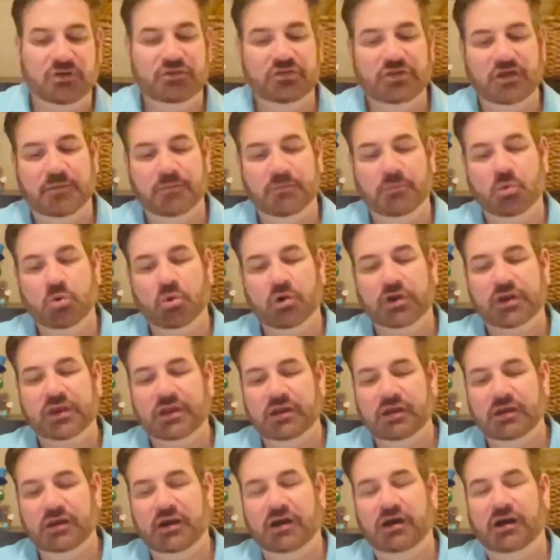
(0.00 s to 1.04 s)
the more
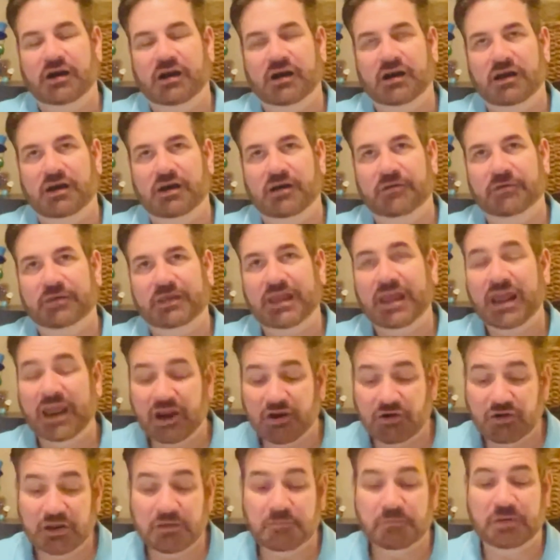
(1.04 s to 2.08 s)

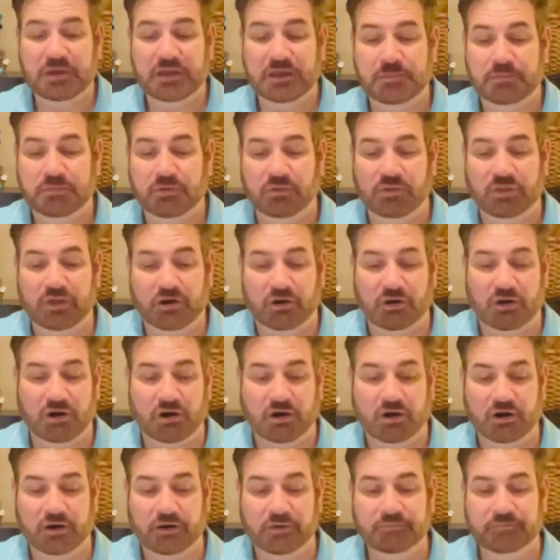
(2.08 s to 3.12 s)
caring people there
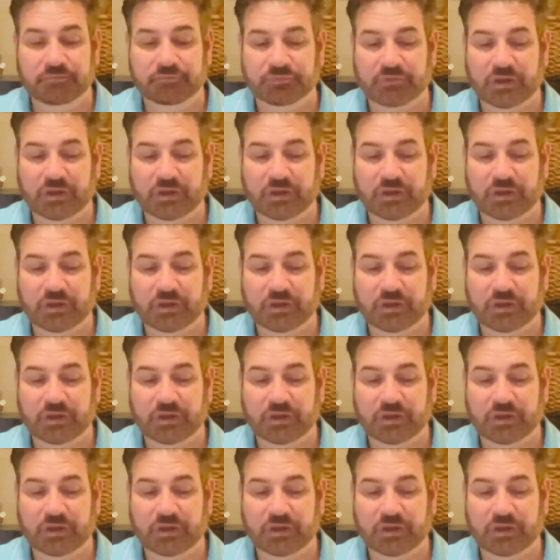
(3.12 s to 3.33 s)
are,